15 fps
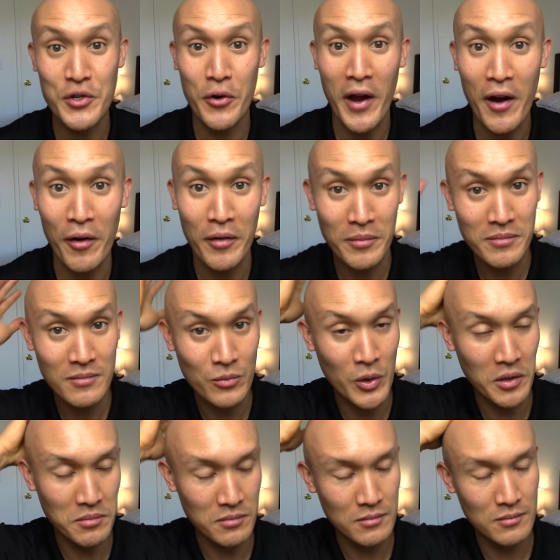your hair.
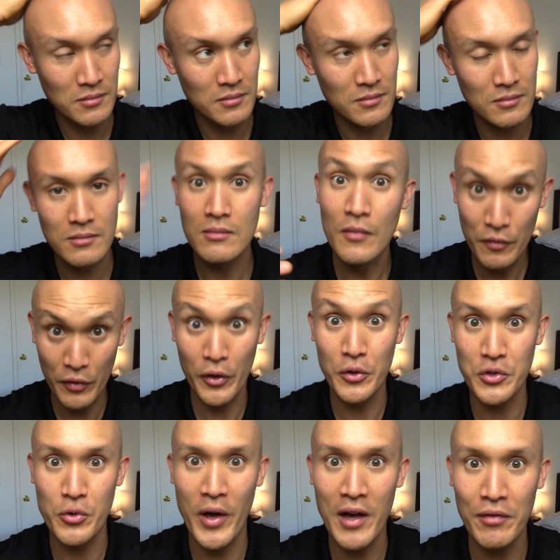Well, for those
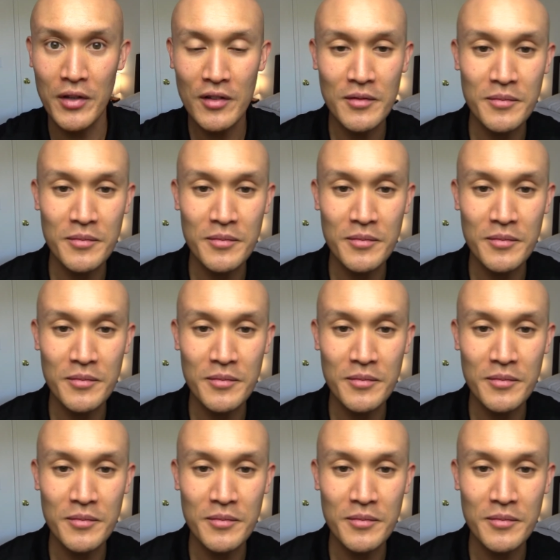who haven't.